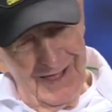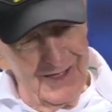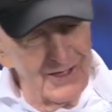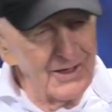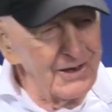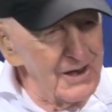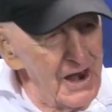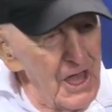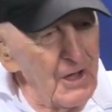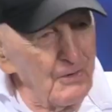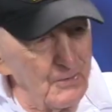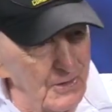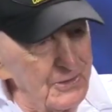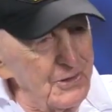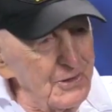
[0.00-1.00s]
you
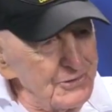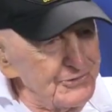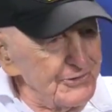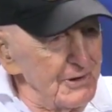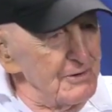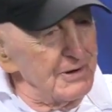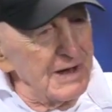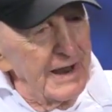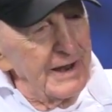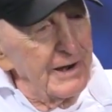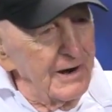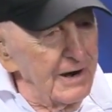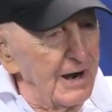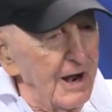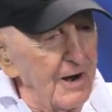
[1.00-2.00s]
know, you're soon
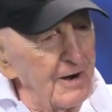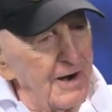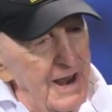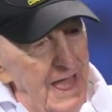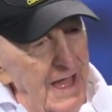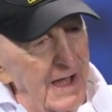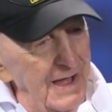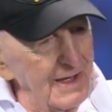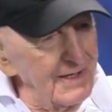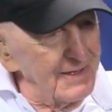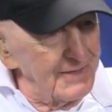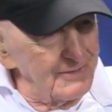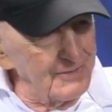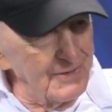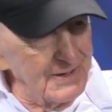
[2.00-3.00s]
later to learn
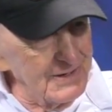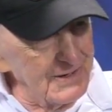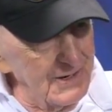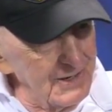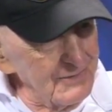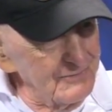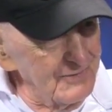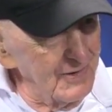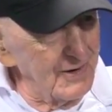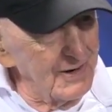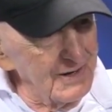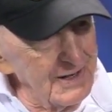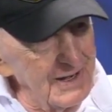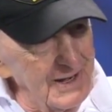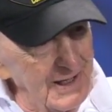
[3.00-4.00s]
what to look
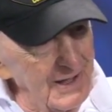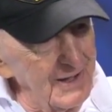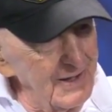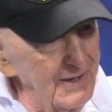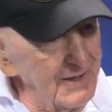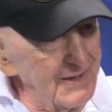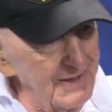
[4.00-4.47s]
for, you know.